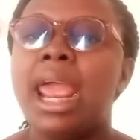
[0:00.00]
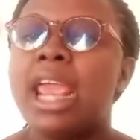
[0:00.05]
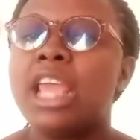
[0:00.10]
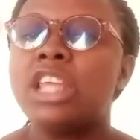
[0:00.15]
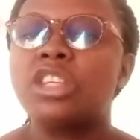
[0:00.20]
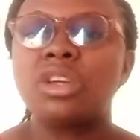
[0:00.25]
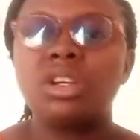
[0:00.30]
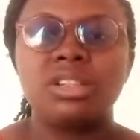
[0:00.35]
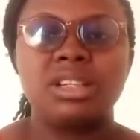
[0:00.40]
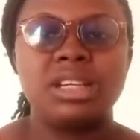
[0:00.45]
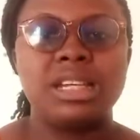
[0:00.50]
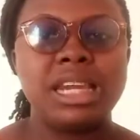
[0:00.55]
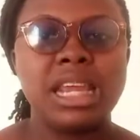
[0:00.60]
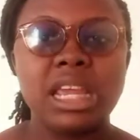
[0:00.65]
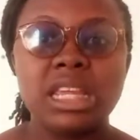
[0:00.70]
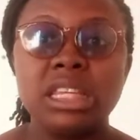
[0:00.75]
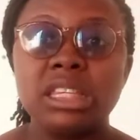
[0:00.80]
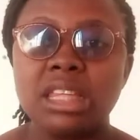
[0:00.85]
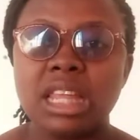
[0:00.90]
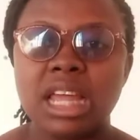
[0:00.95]
In such an
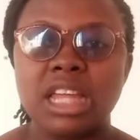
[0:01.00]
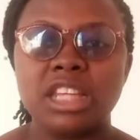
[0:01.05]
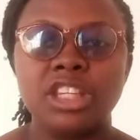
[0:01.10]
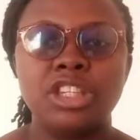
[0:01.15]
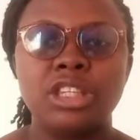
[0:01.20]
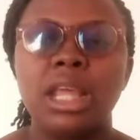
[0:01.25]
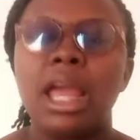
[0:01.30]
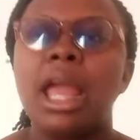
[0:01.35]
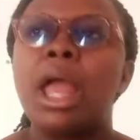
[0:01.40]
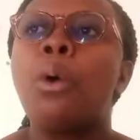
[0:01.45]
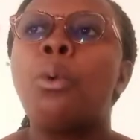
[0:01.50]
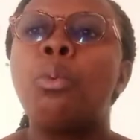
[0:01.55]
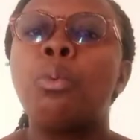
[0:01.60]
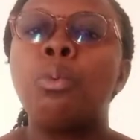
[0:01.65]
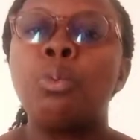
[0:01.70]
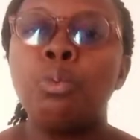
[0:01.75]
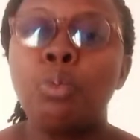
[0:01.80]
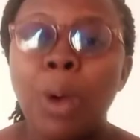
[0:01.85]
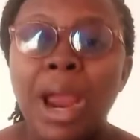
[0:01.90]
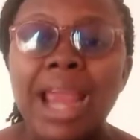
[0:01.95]
instance,
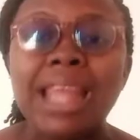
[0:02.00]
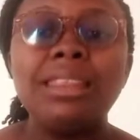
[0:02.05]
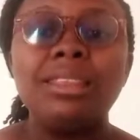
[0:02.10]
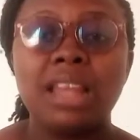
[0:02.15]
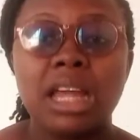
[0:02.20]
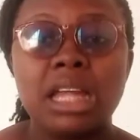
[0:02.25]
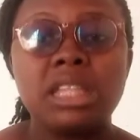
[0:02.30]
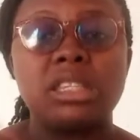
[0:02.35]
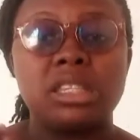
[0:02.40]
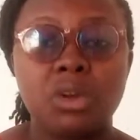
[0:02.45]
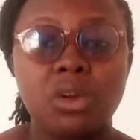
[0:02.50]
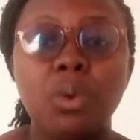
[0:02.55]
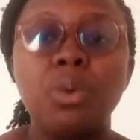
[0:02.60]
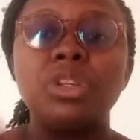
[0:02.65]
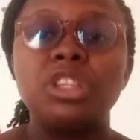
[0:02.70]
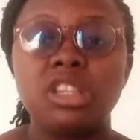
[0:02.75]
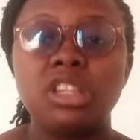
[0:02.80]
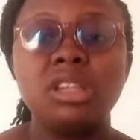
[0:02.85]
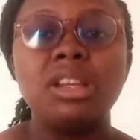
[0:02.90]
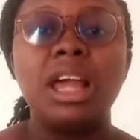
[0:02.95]
when that
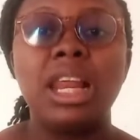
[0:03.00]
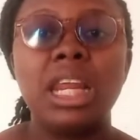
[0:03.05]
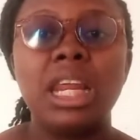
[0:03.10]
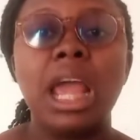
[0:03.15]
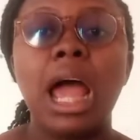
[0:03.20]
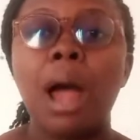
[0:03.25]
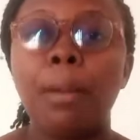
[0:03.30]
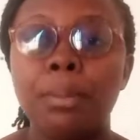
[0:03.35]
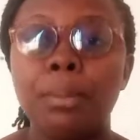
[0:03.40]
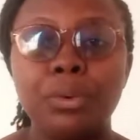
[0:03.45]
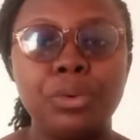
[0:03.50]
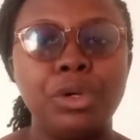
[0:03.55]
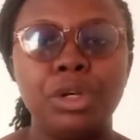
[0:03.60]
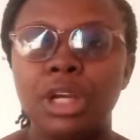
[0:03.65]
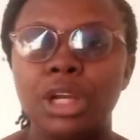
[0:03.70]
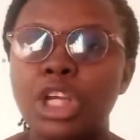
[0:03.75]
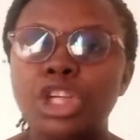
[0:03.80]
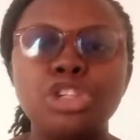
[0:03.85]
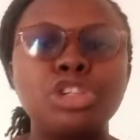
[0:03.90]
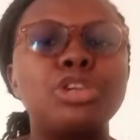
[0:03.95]
continually
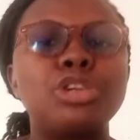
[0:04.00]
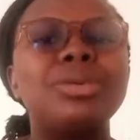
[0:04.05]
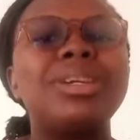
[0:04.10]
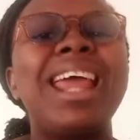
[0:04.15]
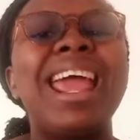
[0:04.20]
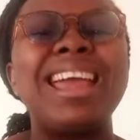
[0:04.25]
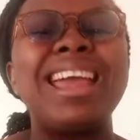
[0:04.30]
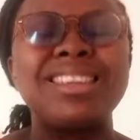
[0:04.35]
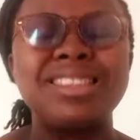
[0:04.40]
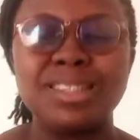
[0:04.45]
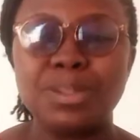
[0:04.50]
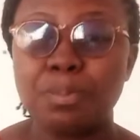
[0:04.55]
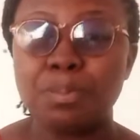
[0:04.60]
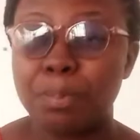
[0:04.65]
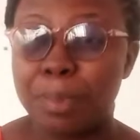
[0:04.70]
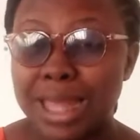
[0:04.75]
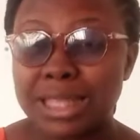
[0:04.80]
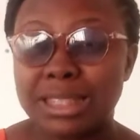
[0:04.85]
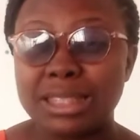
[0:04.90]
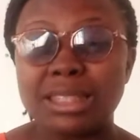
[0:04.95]
happen, you don't
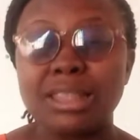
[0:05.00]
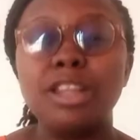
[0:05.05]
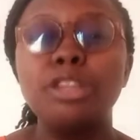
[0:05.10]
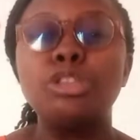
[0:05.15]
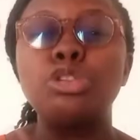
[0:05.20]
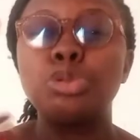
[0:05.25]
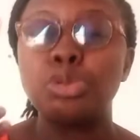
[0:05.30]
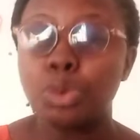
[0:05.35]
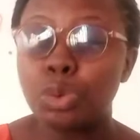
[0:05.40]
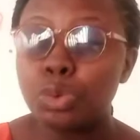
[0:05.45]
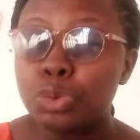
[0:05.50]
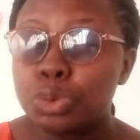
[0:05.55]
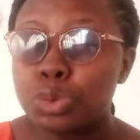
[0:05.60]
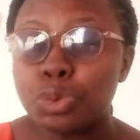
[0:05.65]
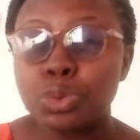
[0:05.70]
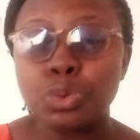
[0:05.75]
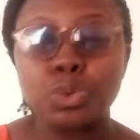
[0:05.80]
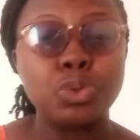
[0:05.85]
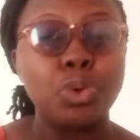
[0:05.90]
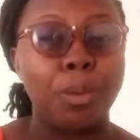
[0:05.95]
expect a
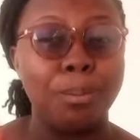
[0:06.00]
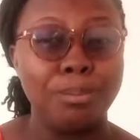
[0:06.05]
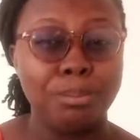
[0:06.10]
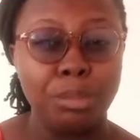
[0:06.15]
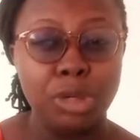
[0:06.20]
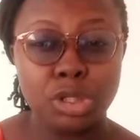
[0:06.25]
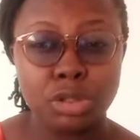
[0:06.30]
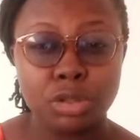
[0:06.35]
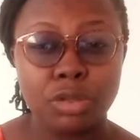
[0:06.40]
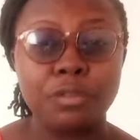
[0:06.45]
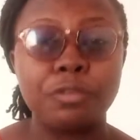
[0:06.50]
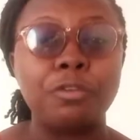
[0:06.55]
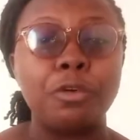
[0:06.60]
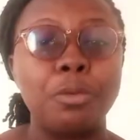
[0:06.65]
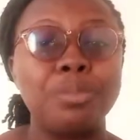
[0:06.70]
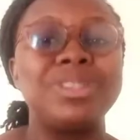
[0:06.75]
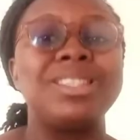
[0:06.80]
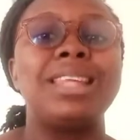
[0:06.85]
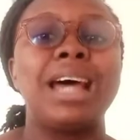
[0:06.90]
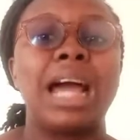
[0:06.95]
total submission
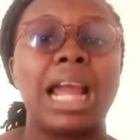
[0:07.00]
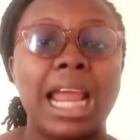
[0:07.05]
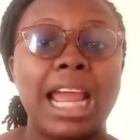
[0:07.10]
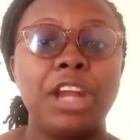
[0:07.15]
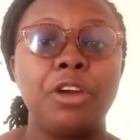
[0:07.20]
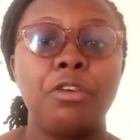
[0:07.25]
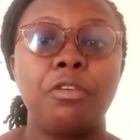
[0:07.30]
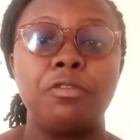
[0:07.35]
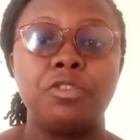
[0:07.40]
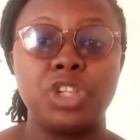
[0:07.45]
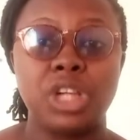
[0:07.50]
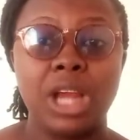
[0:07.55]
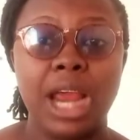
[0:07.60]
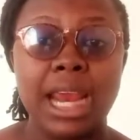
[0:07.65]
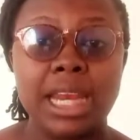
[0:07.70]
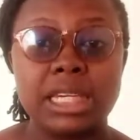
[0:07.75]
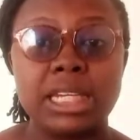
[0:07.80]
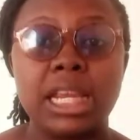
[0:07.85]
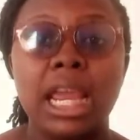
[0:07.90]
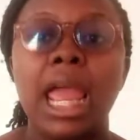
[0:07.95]
from that kind of
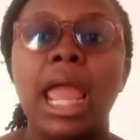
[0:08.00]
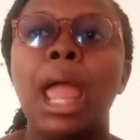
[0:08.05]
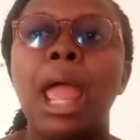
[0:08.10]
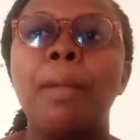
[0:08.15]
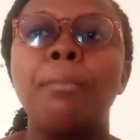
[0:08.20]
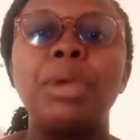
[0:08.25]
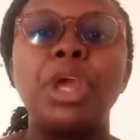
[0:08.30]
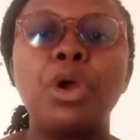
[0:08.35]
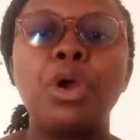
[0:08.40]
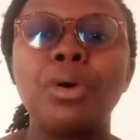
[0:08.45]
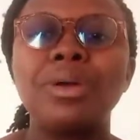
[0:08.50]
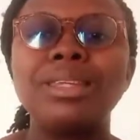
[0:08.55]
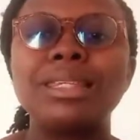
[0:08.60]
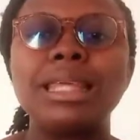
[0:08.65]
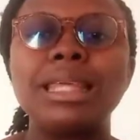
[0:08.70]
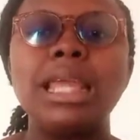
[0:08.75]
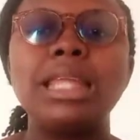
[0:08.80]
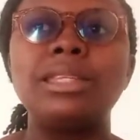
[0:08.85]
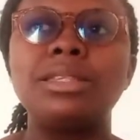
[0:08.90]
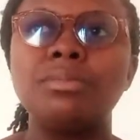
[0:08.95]
child,
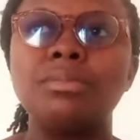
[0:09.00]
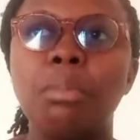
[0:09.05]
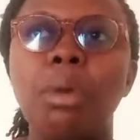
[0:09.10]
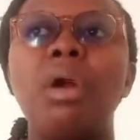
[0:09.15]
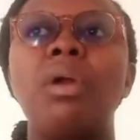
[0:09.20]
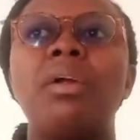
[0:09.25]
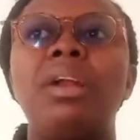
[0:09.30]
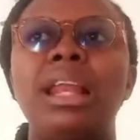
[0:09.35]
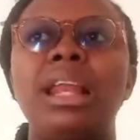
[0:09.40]
because it's more or